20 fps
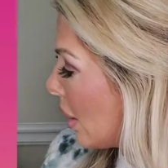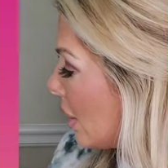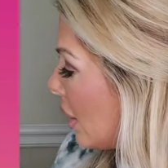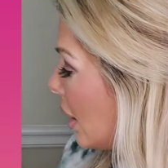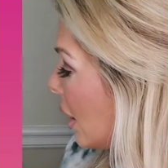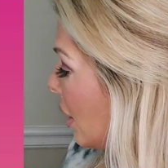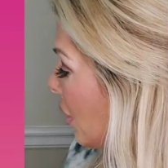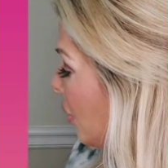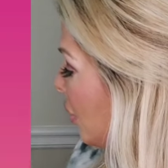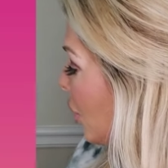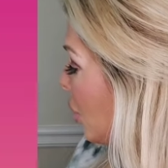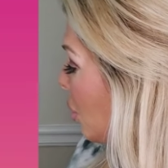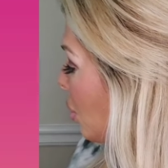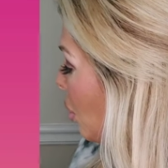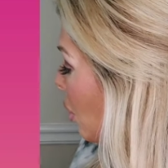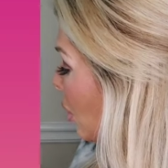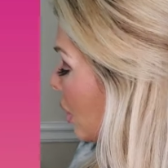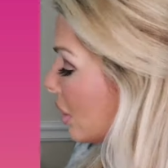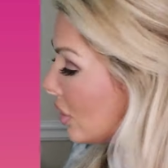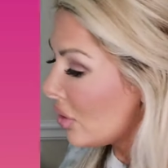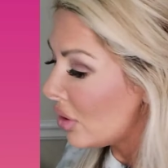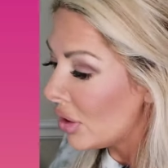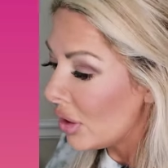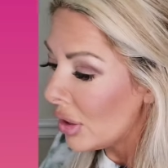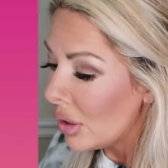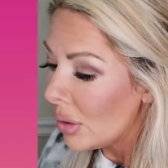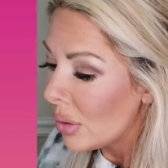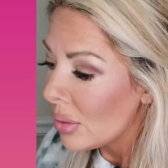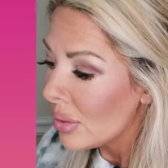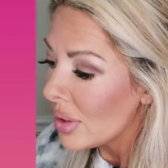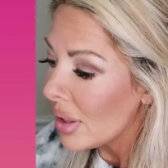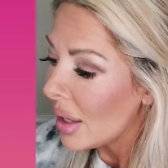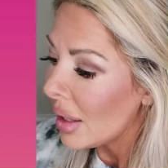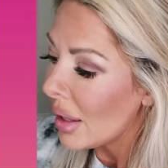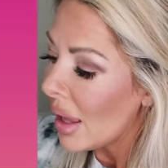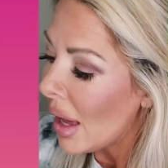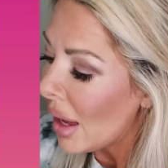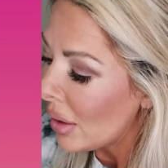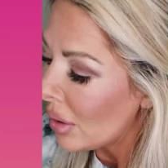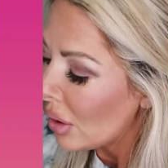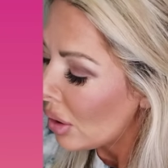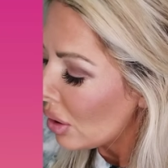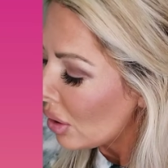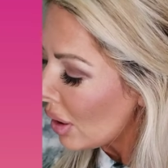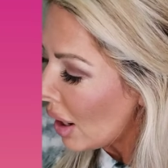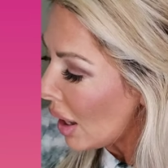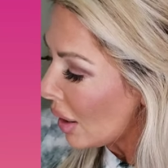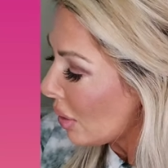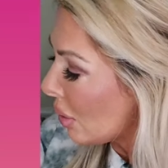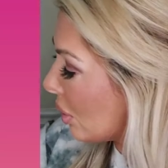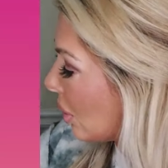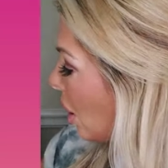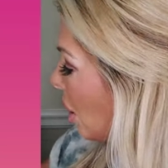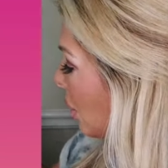Then if you want to use a liner, I don't